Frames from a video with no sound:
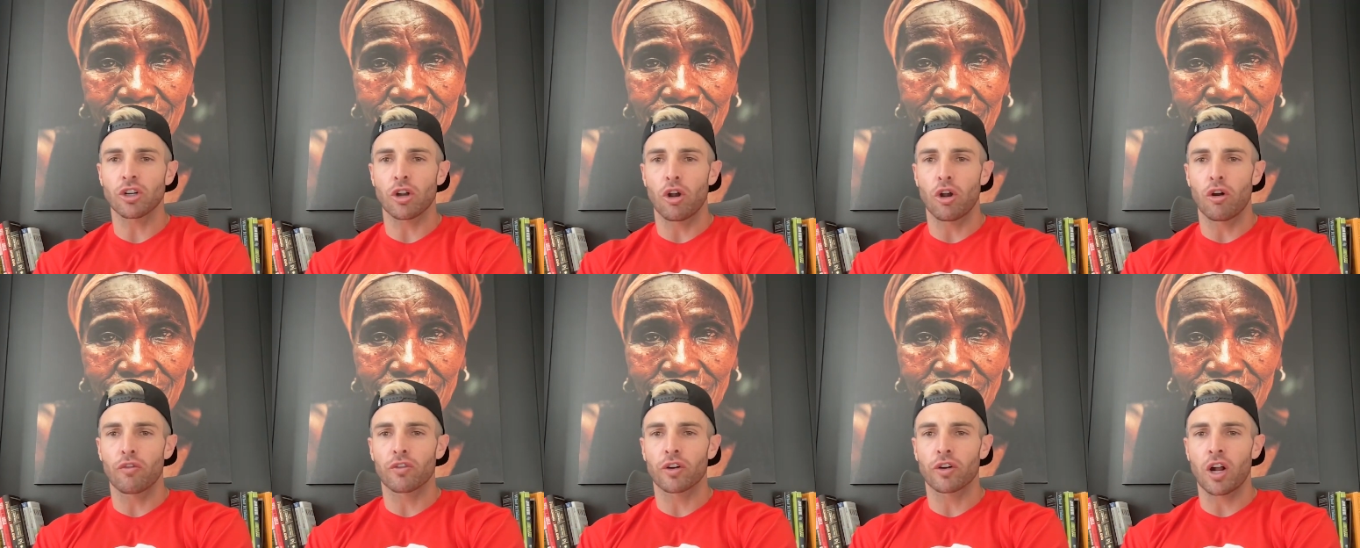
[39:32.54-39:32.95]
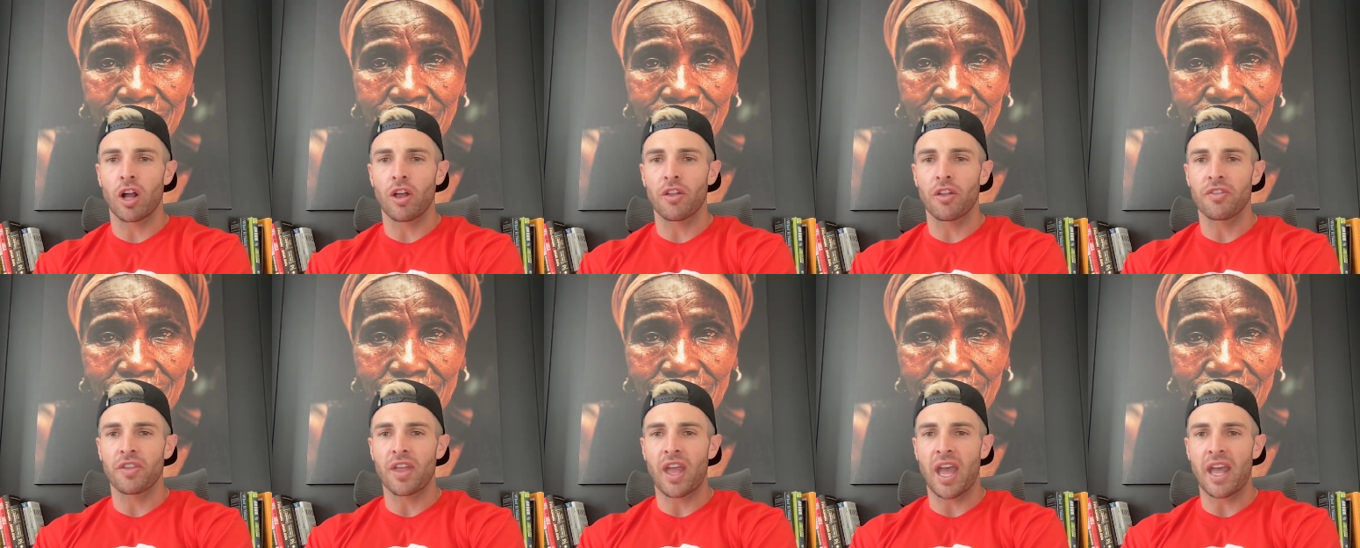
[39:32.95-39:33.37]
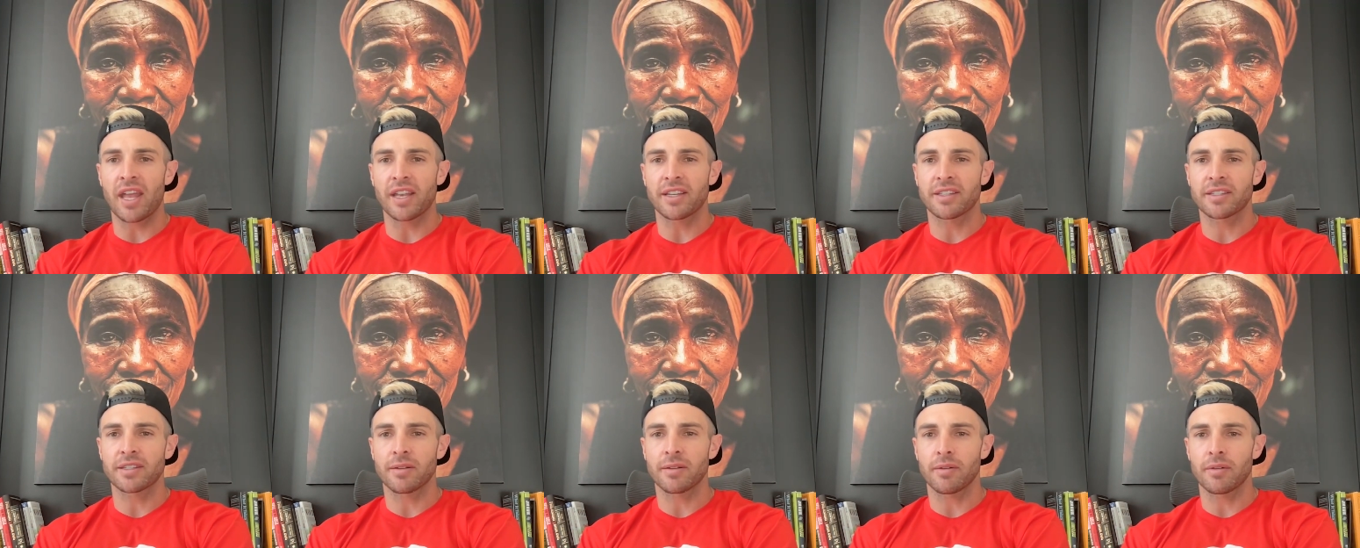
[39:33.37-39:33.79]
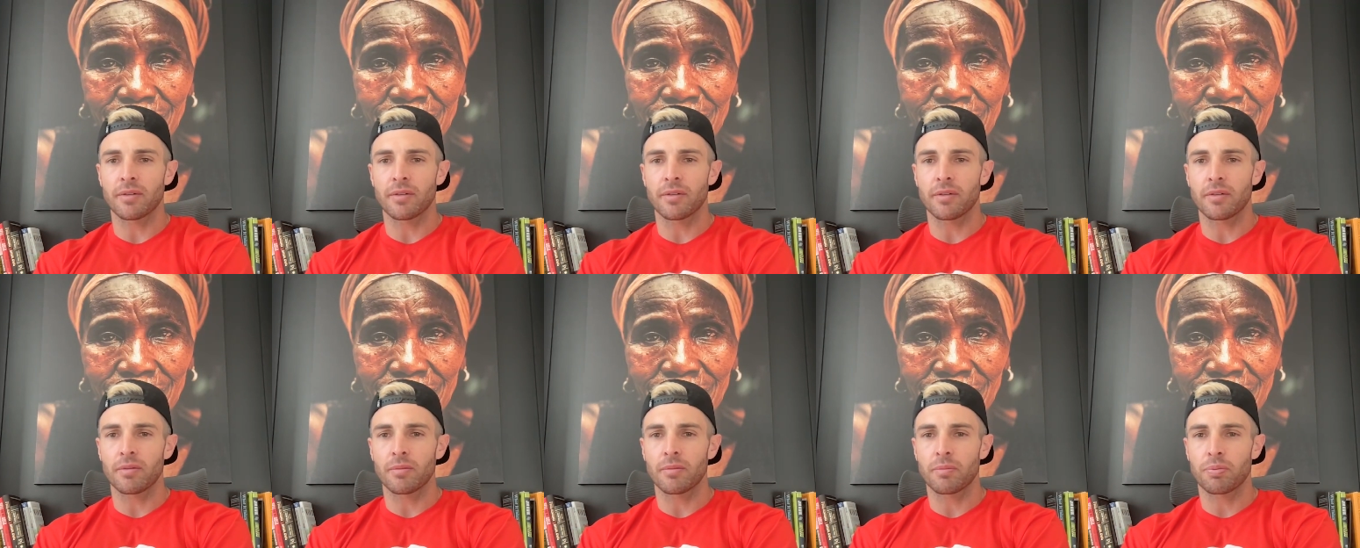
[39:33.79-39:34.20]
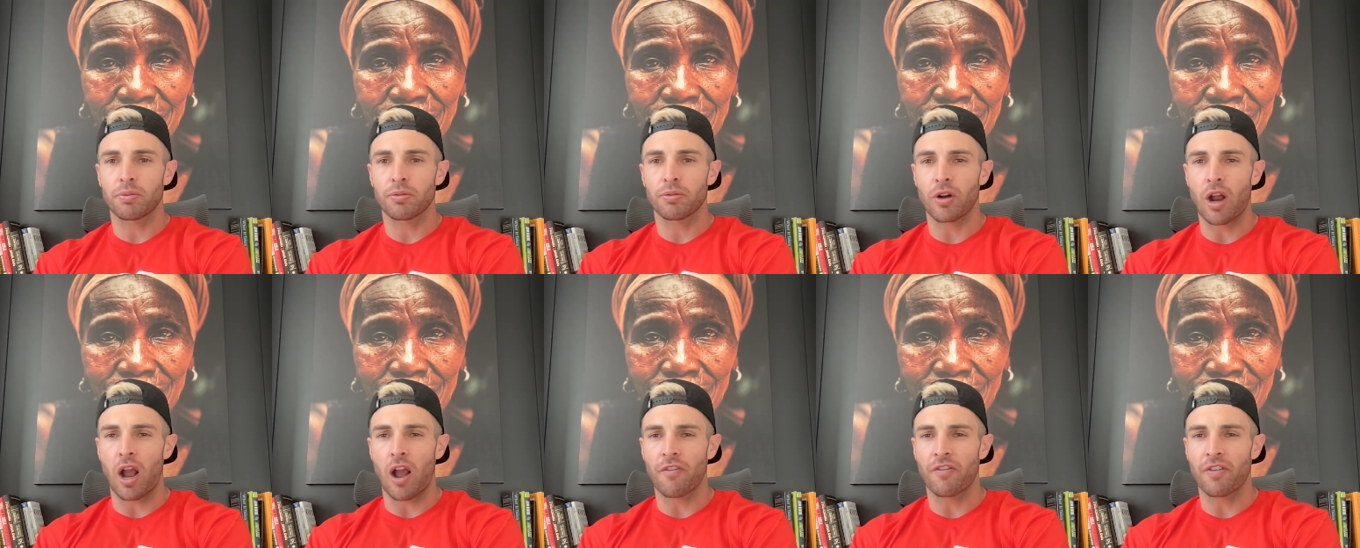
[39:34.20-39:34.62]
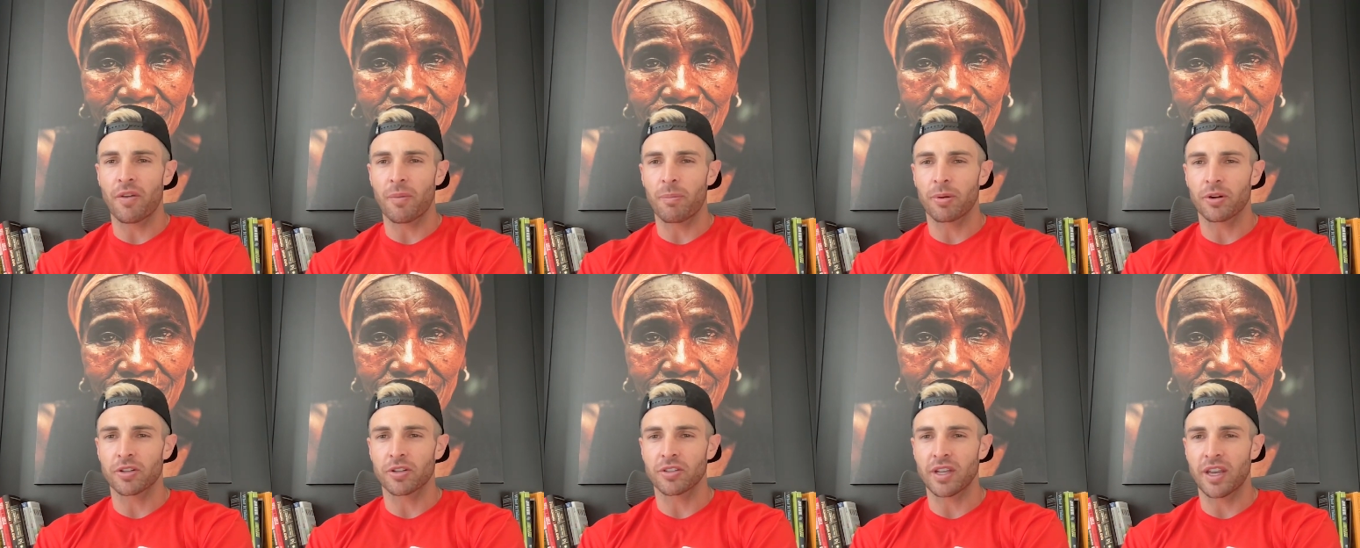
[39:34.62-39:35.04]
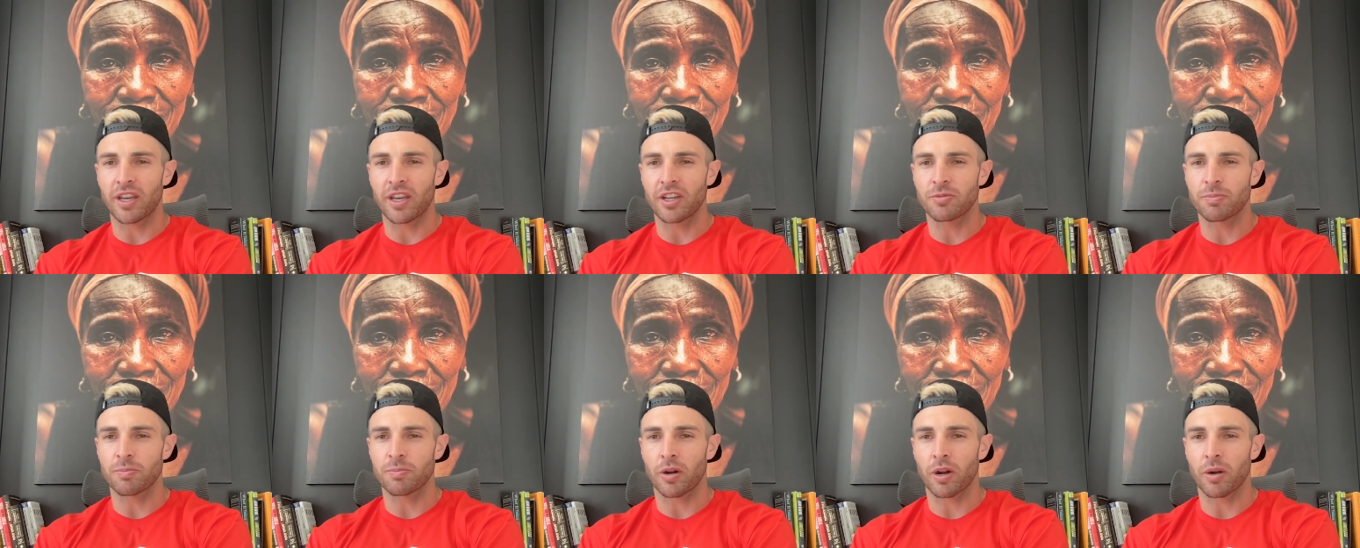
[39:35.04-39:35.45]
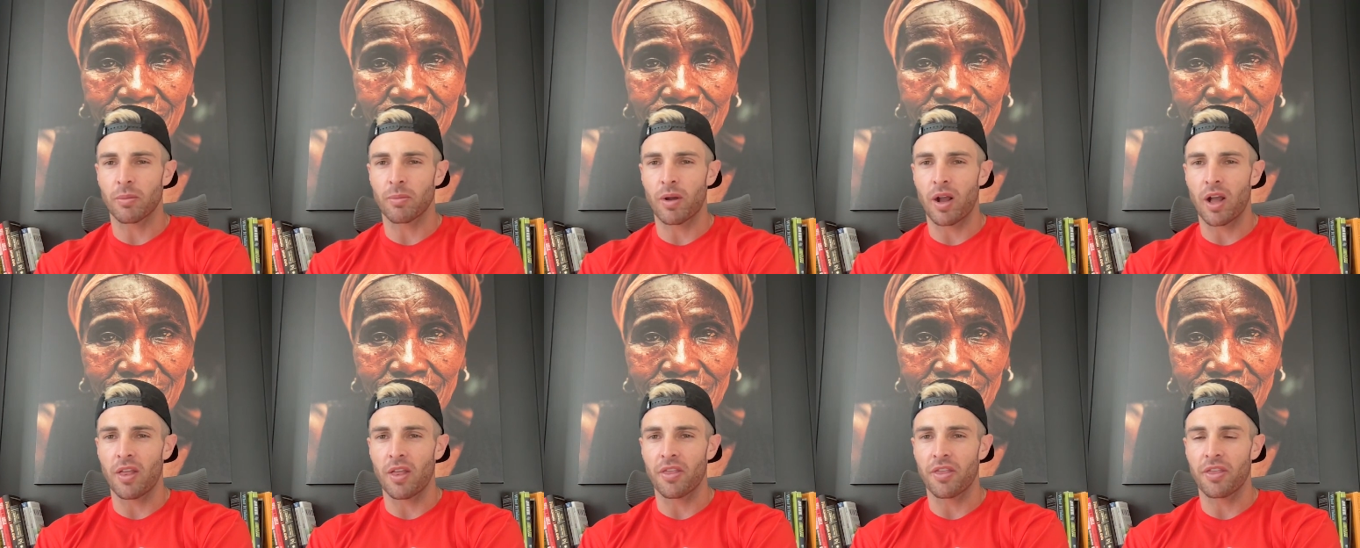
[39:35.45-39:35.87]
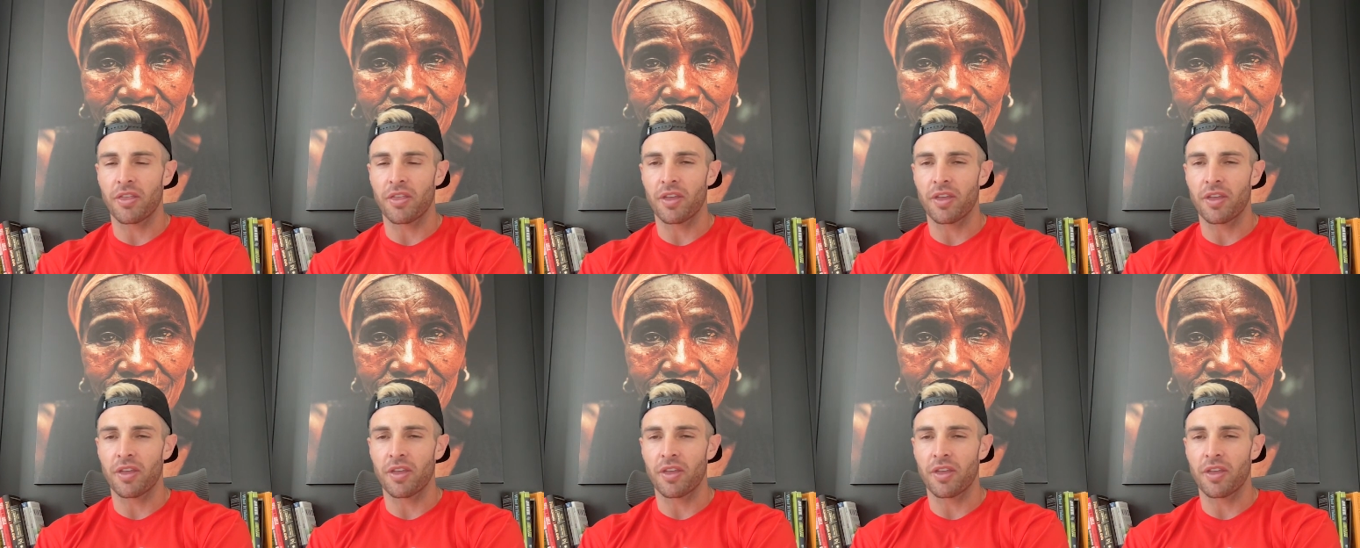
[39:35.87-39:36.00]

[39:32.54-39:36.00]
Speaker 1: your overall net profit percentage per month?